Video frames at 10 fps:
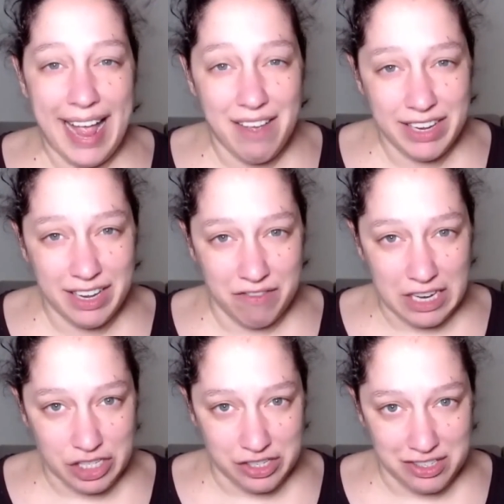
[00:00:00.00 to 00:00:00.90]
have a
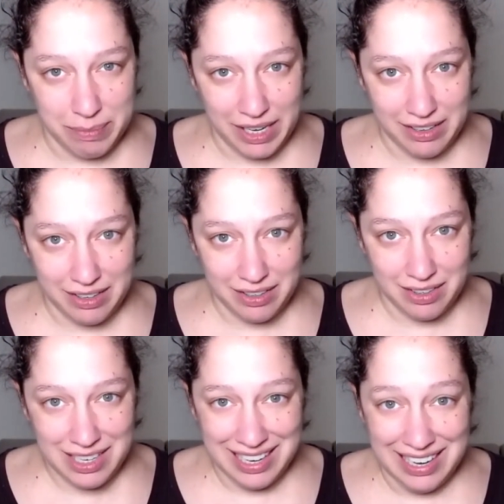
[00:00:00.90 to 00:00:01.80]
confession to
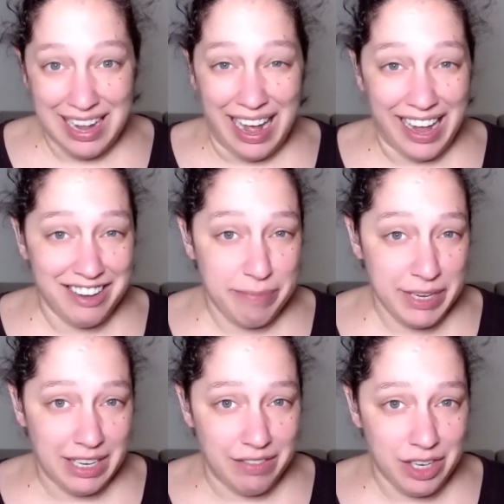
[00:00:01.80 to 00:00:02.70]
make. I have
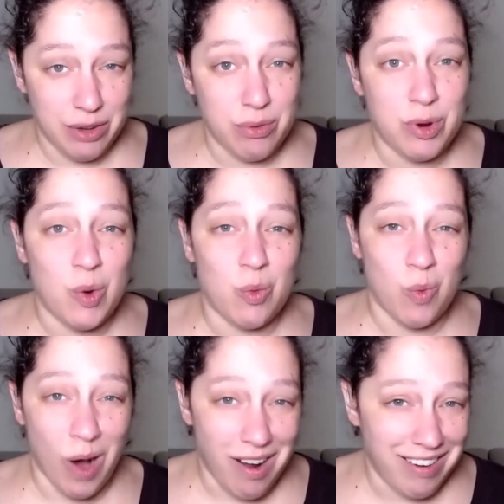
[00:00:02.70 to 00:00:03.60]
been giving you
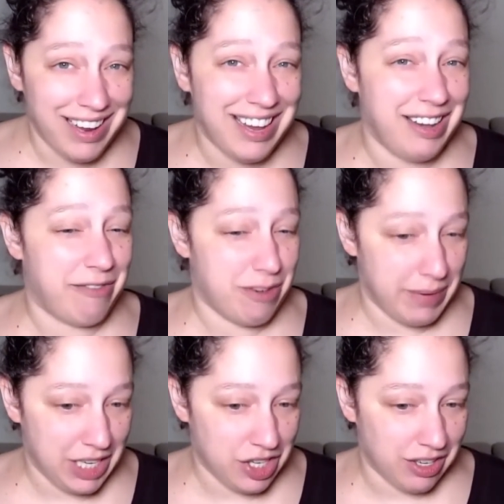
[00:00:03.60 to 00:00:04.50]
wrong
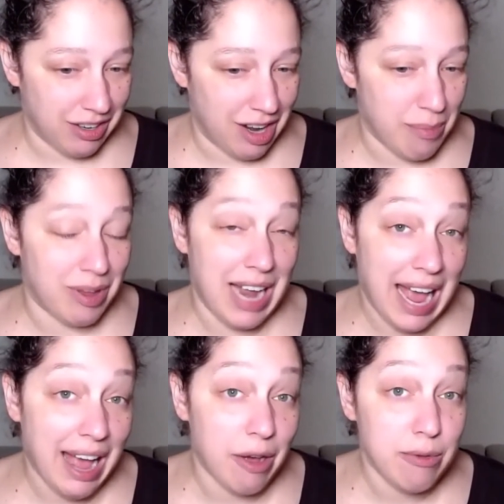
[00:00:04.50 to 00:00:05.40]
information about
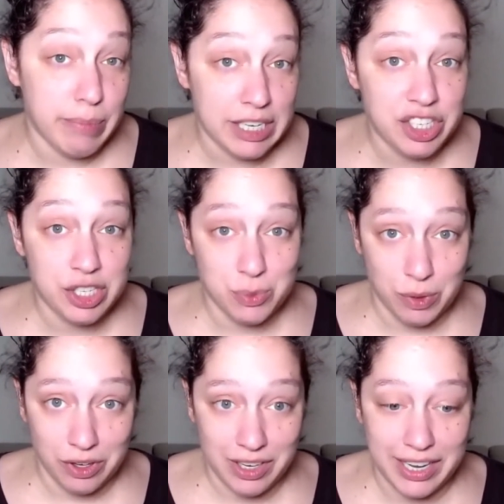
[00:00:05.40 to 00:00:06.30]
how budgets
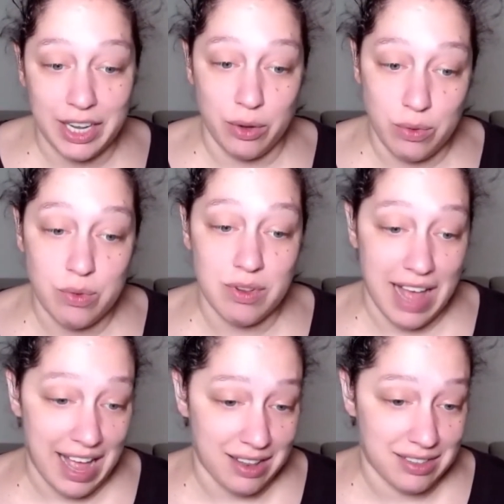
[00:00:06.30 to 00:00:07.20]
work in Google
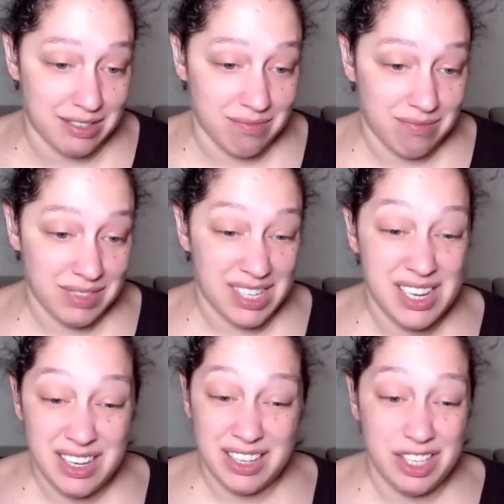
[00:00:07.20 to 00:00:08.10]
Ads.
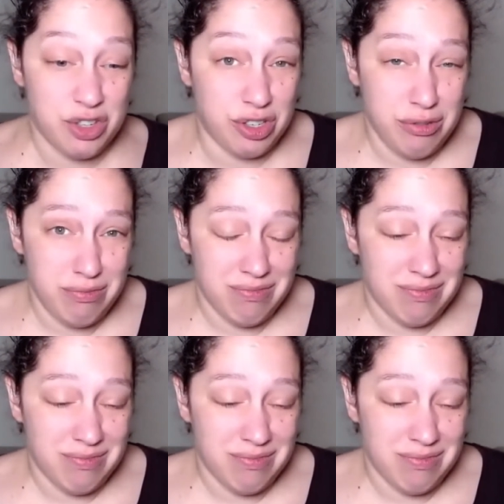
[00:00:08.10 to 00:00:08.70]
It's true.